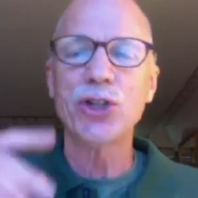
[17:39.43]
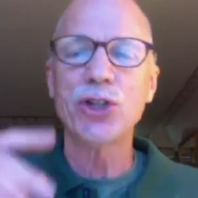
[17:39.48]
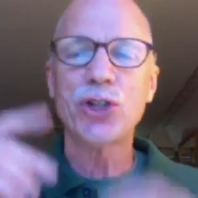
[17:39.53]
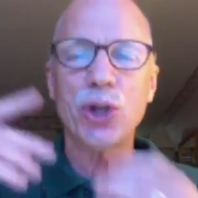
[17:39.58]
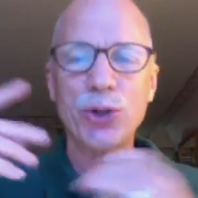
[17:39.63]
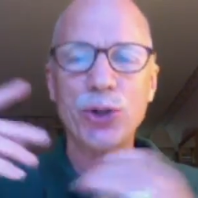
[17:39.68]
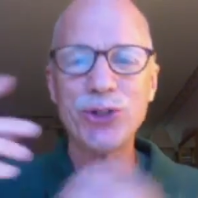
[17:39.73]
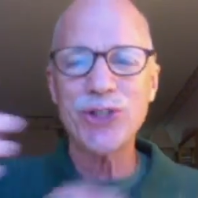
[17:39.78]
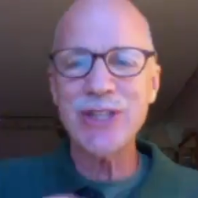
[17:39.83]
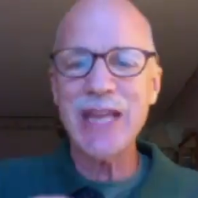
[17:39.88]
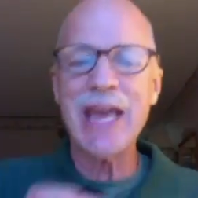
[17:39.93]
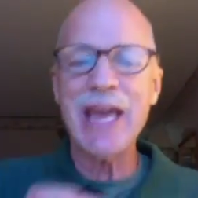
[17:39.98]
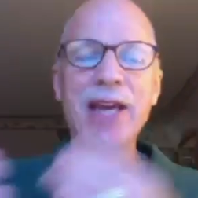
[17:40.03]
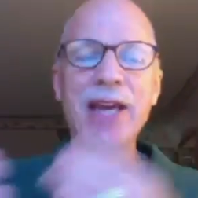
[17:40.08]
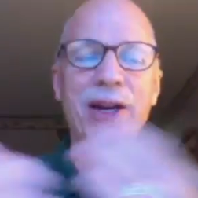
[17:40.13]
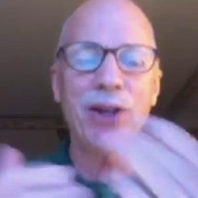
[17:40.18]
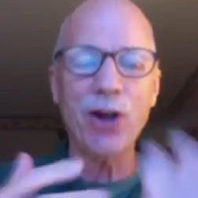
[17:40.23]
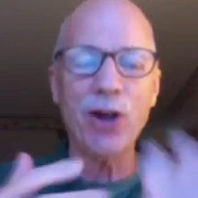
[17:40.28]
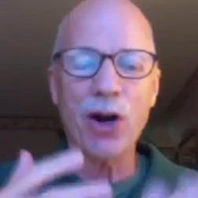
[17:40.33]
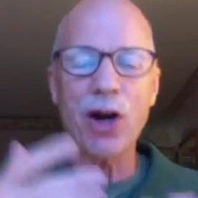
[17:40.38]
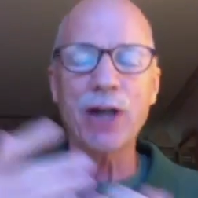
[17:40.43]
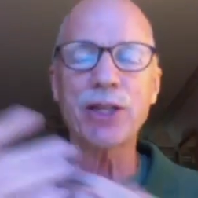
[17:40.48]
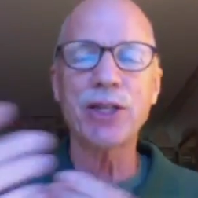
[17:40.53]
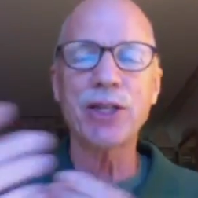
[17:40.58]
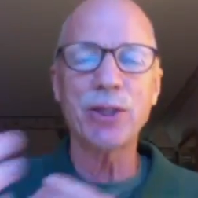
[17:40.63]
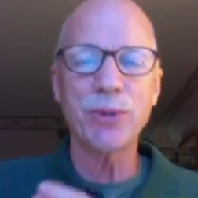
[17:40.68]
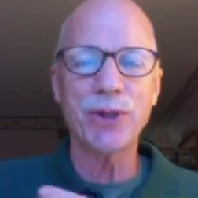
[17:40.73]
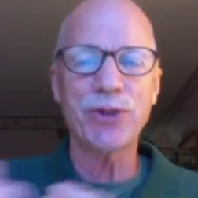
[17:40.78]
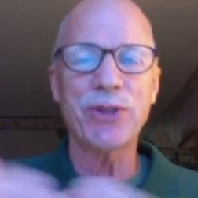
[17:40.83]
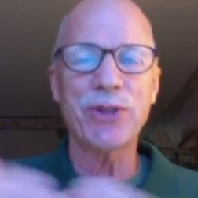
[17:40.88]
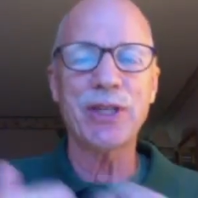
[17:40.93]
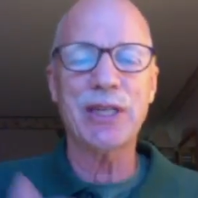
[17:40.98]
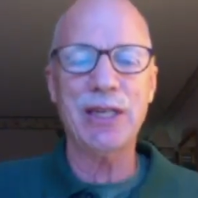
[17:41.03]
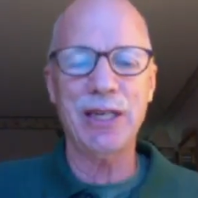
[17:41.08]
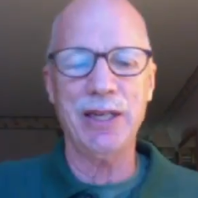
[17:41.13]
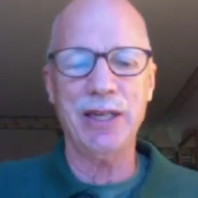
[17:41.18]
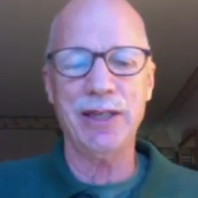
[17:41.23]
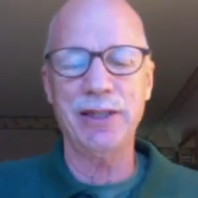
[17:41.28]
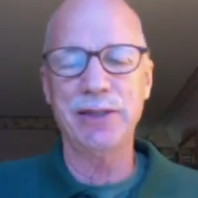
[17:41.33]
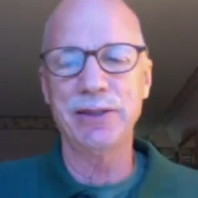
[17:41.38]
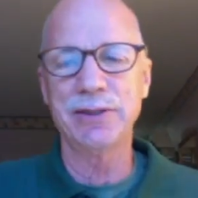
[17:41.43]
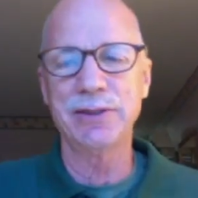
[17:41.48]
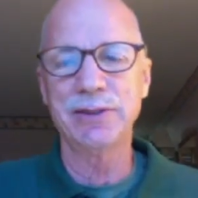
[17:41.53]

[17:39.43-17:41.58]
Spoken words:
Don't stand and argue with the kid.